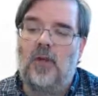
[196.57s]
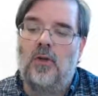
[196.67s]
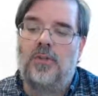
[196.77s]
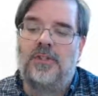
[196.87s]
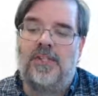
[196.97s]

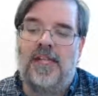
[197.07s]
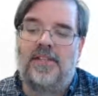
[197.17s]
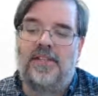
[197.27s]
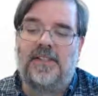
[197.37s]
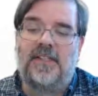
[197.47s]
which
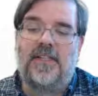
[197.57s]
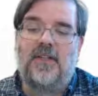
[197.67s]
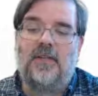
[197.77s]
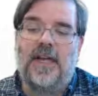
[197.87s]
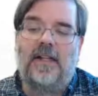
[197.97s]
takes a
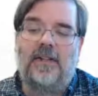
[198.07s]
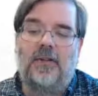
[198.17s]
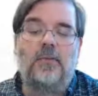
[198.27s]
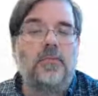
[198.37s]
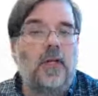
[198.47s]
single
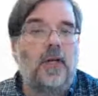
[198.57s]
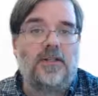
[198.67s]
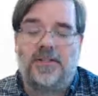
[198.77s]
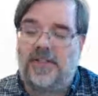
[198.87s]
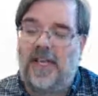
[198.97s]
value called a
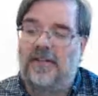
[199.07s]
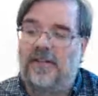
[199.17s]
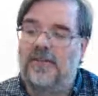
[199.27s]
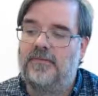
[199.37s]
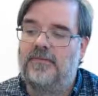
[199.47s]

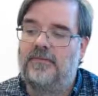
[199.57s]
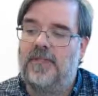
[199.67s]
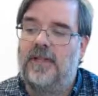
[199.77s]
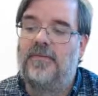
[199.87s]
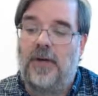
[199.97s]
scalar
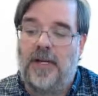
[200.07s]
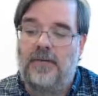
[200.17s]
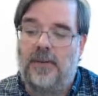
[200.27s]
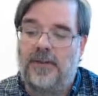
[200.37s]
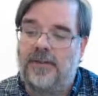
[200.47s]
in for
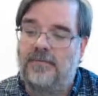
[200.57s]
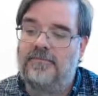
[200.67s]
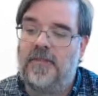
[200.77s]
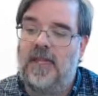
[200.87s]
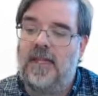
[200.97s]
input.
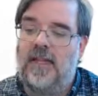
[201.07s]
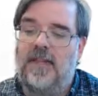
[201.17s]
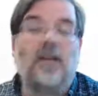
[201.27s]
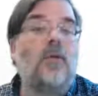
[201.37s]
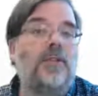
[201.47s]

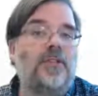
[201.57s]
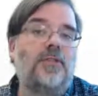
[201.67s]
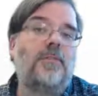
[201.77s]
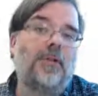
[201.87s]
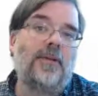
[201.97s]
Then it will
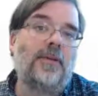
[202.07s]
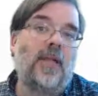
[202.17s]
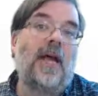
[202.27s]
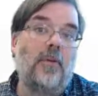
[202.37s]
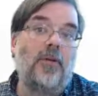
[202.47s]
just
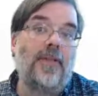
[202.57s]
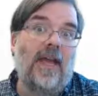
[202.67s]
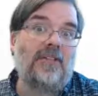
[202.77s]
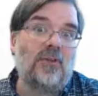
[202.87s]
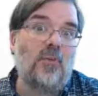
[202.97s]
multiply both
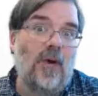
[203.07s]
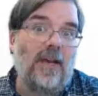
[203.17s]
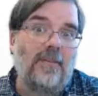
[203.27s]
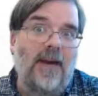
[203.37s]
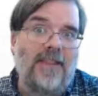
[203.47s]
x and y
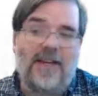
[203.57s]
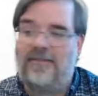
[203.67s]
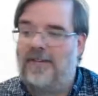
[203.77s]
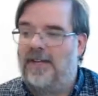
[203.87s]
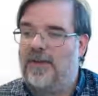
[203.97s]
by that
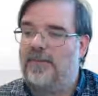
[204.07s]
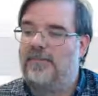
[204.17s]
value.